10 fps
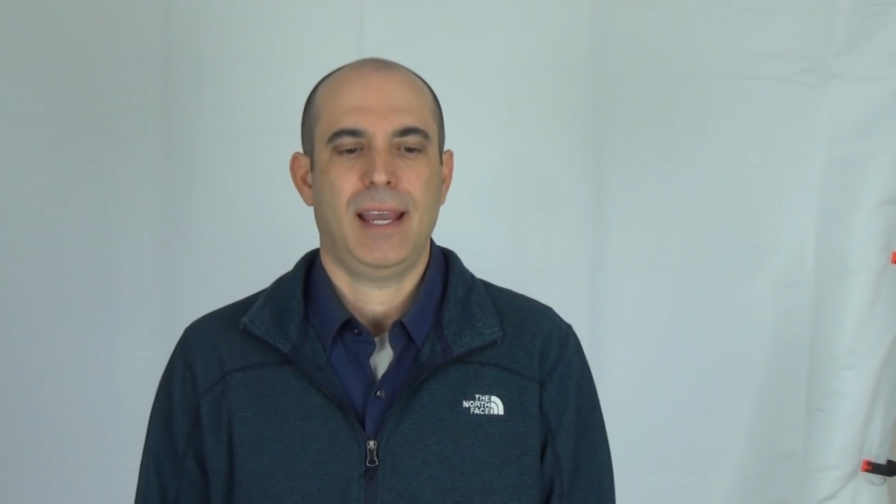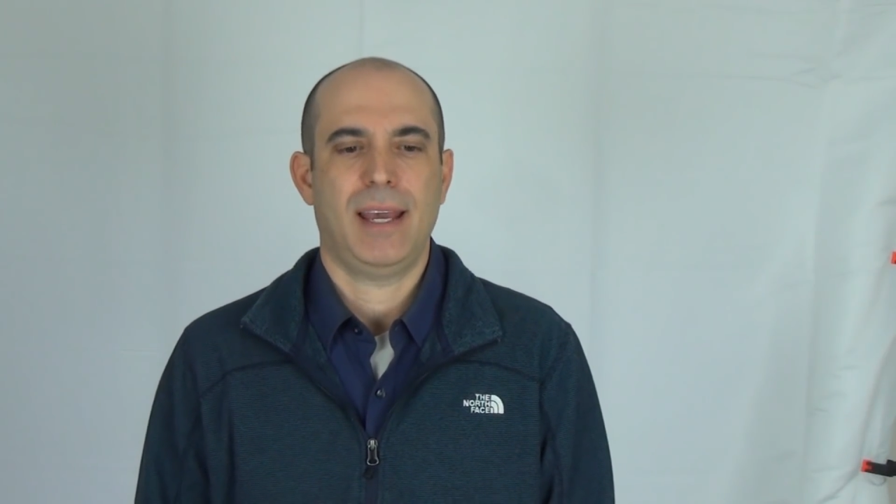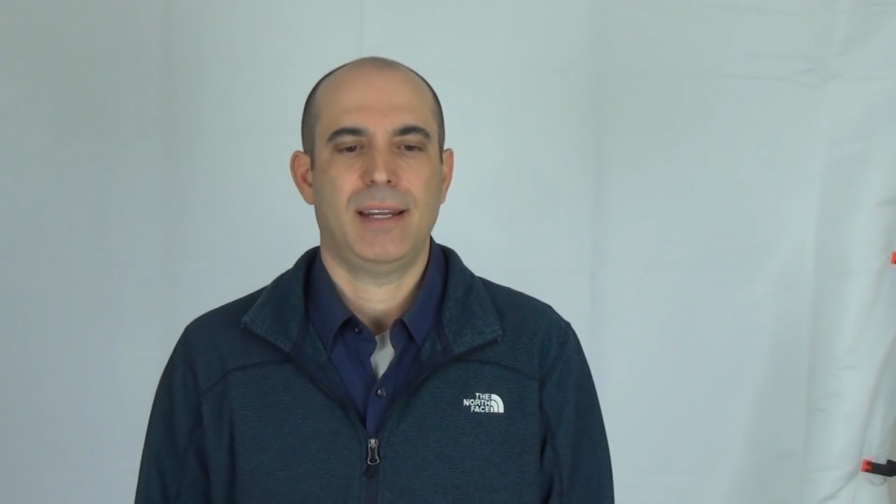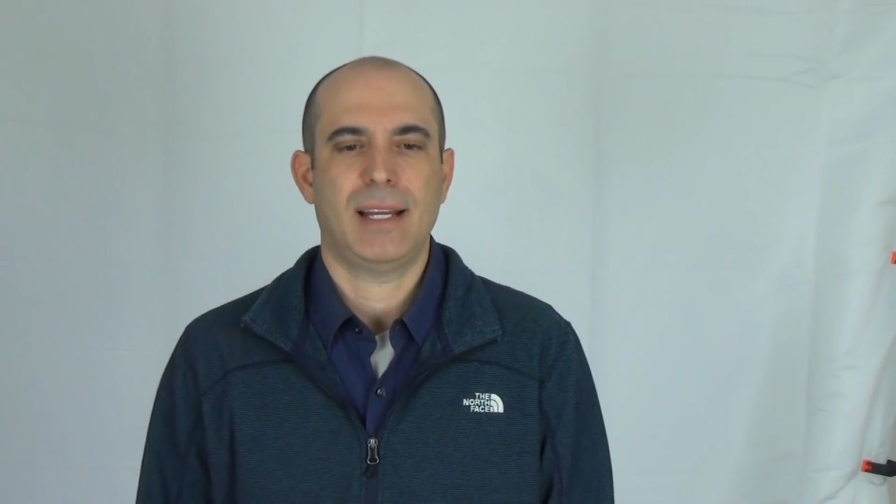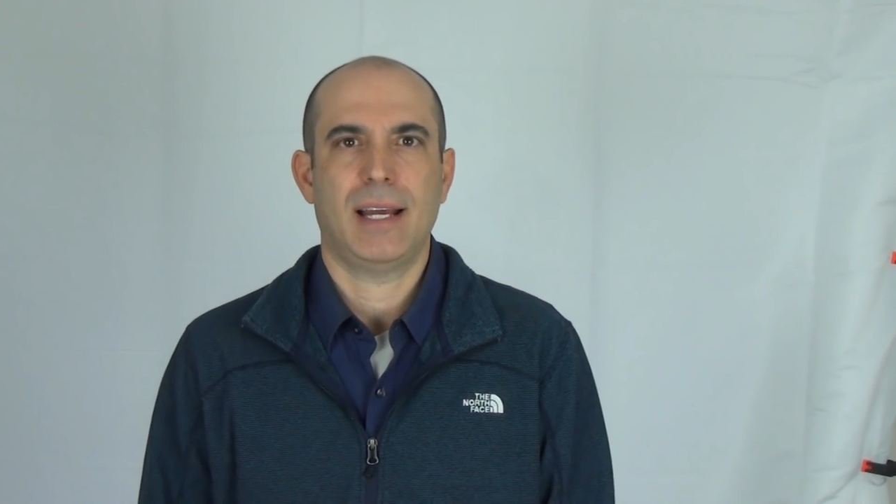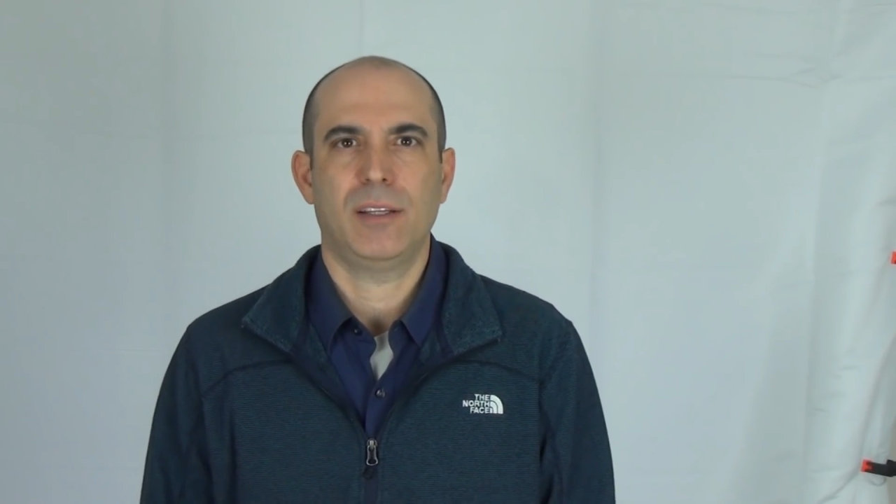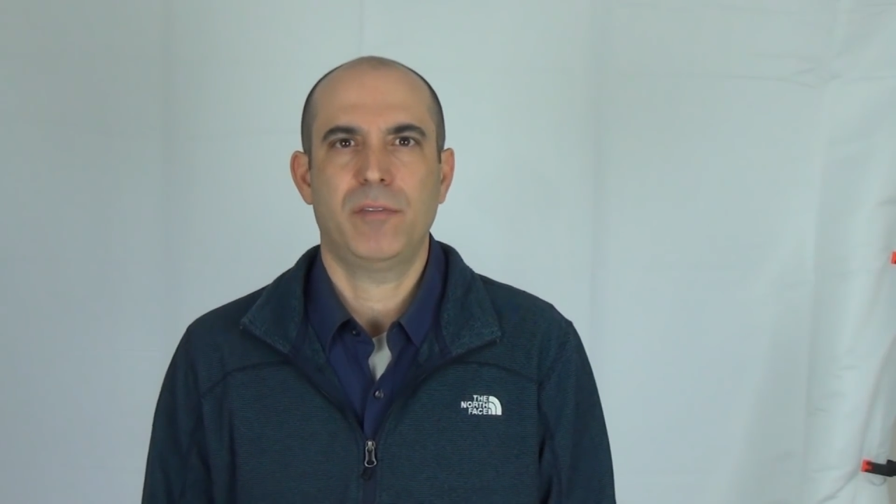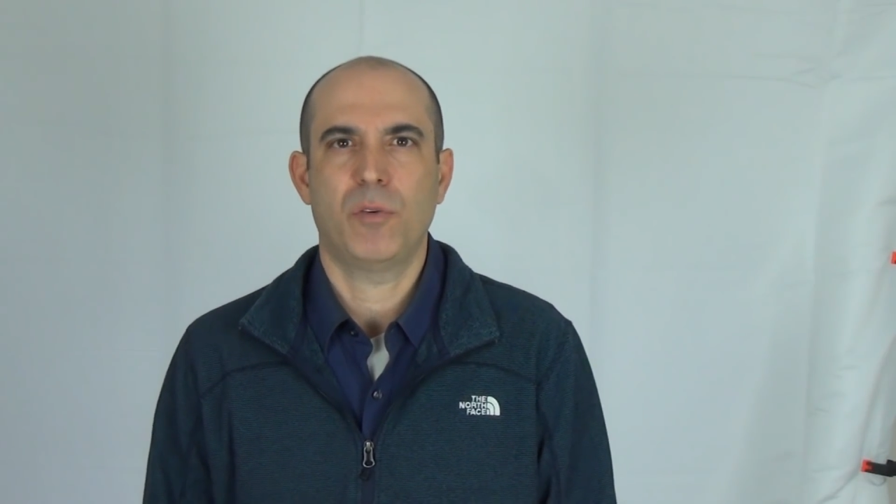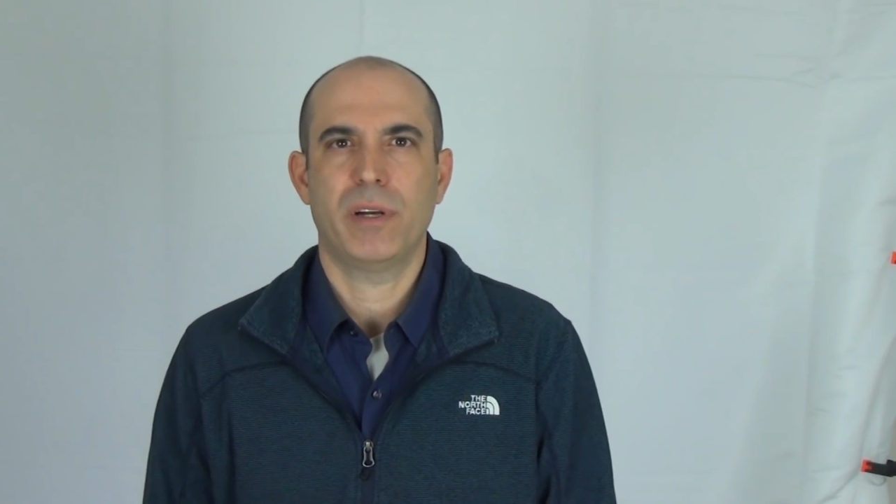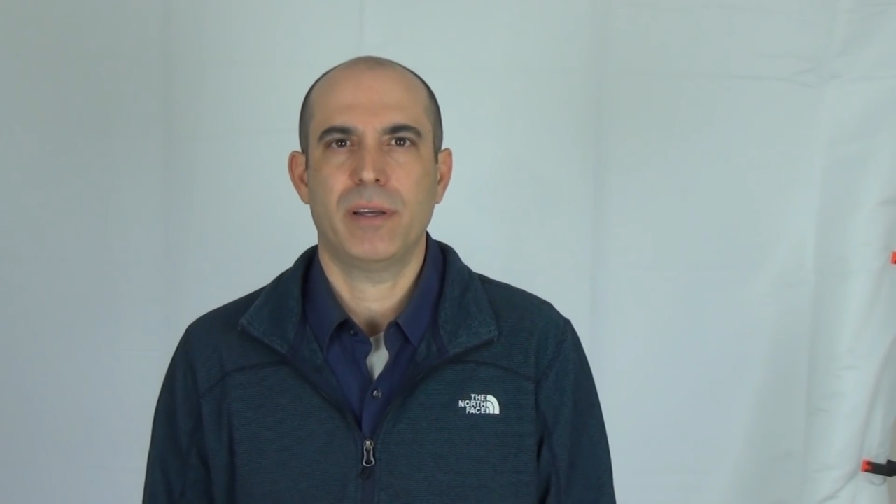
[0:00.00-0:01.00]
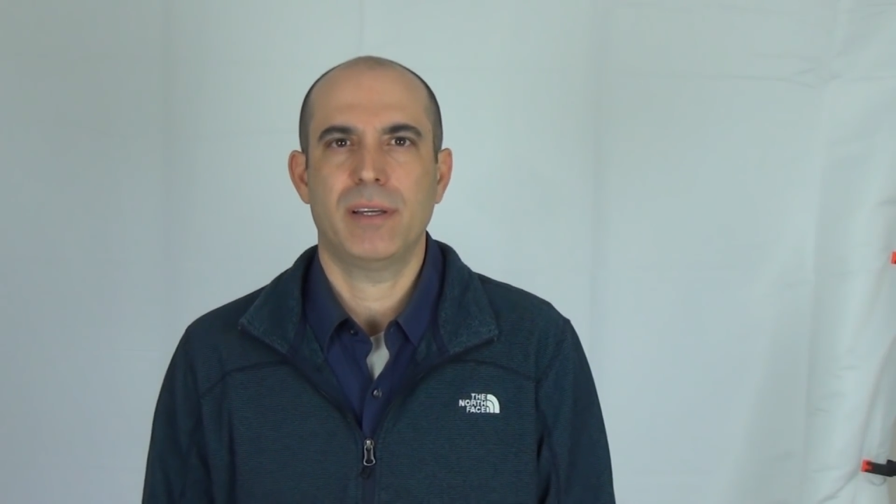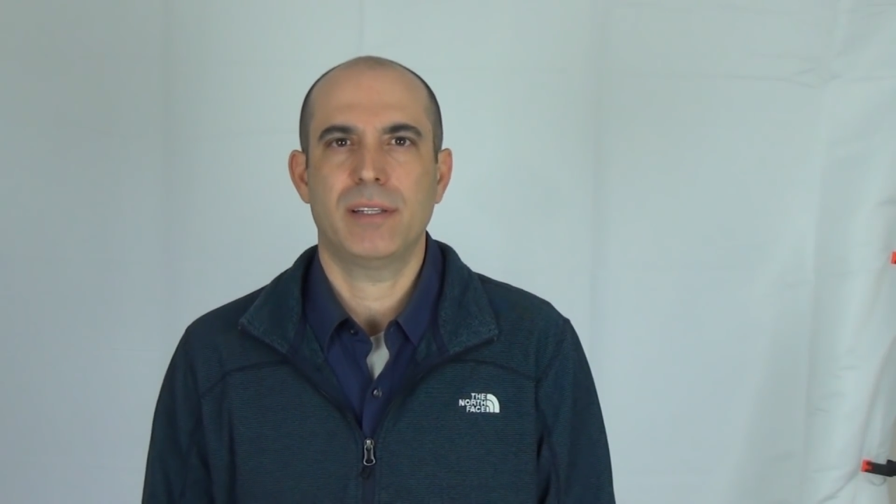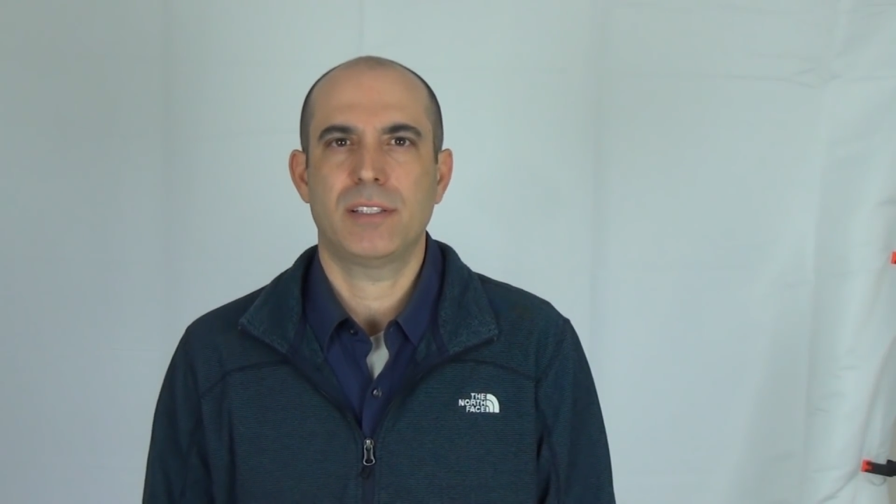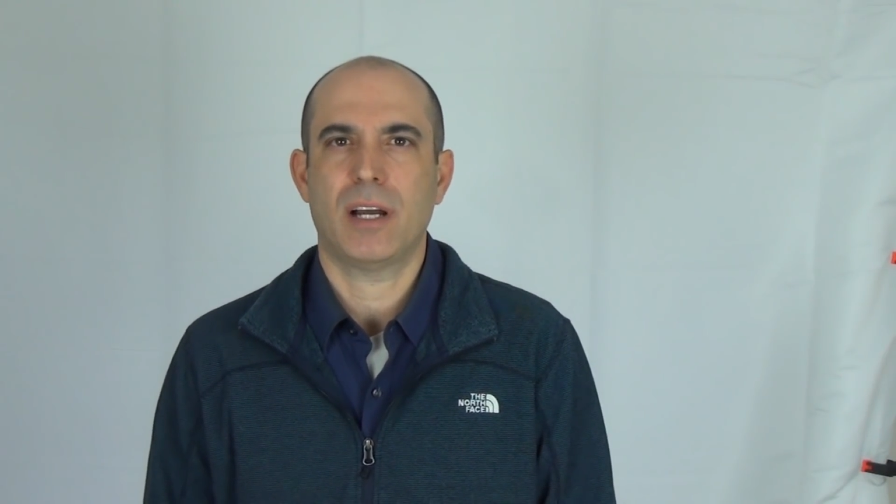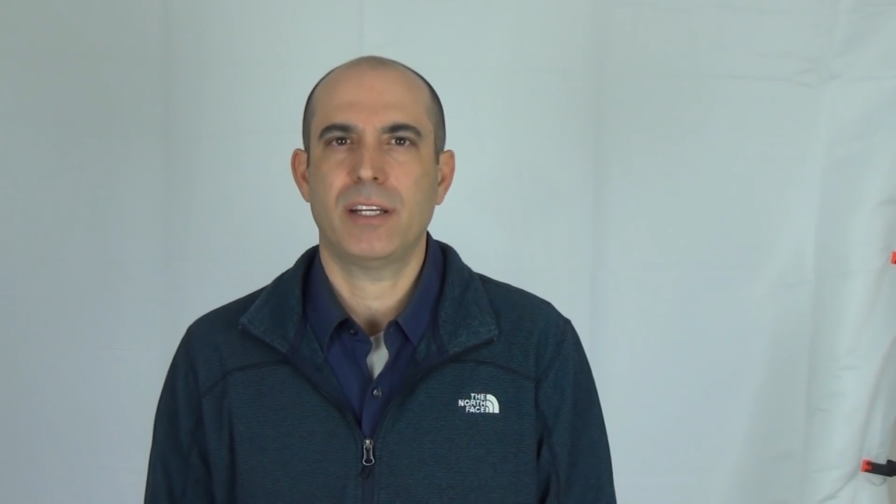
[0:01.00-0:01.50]
And I look forward
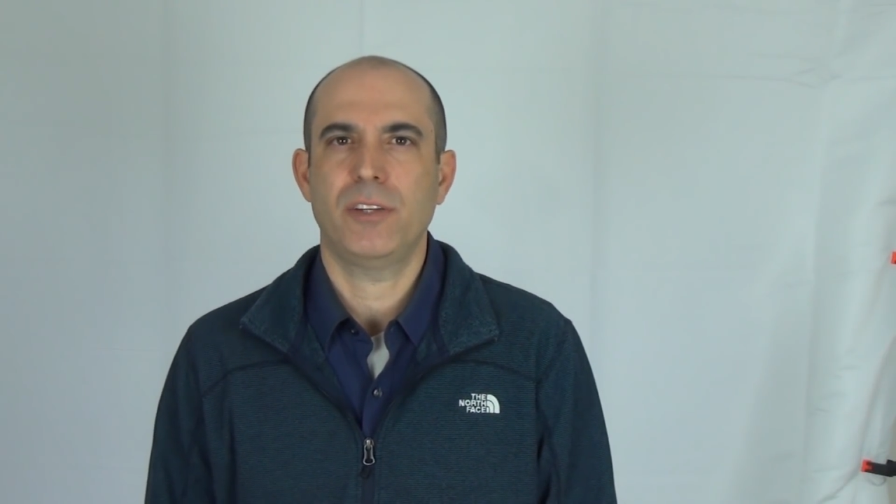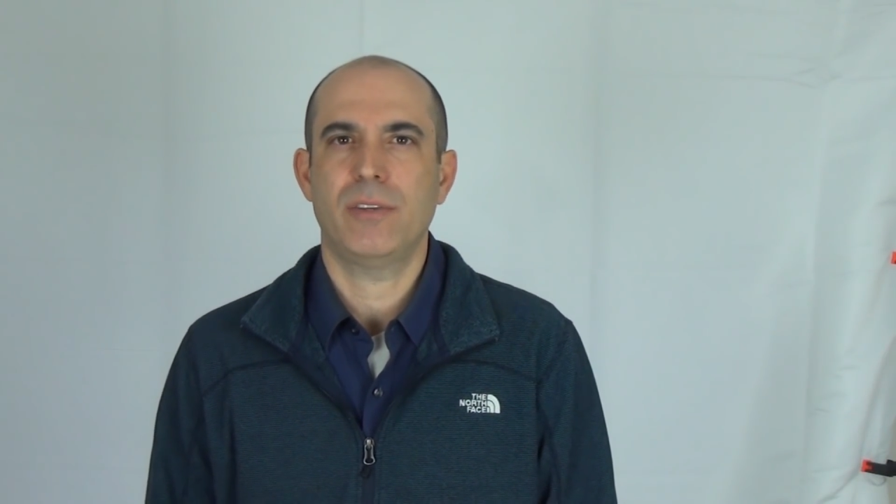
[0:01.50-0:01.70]
to talking to